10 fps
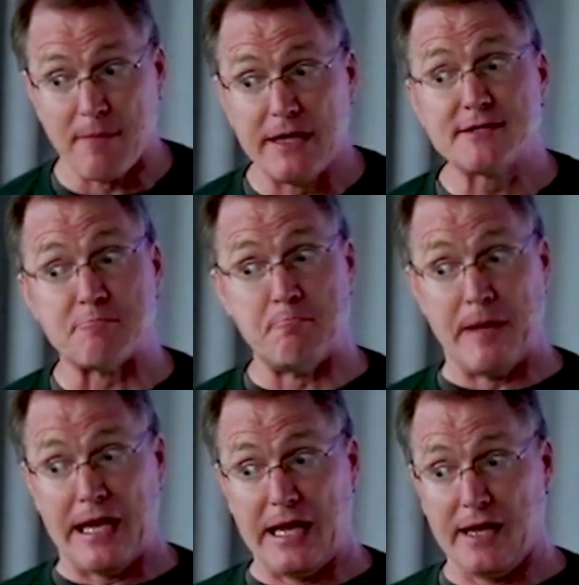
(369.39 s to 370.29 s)
but it's
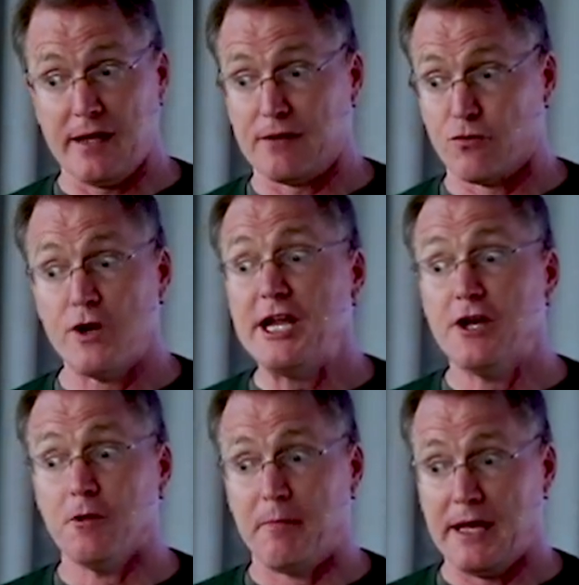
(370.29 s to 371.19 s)
big,
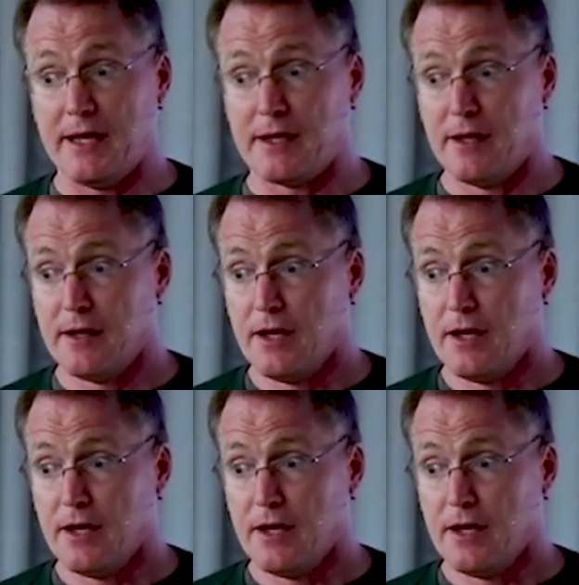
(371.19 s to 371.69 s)
real big.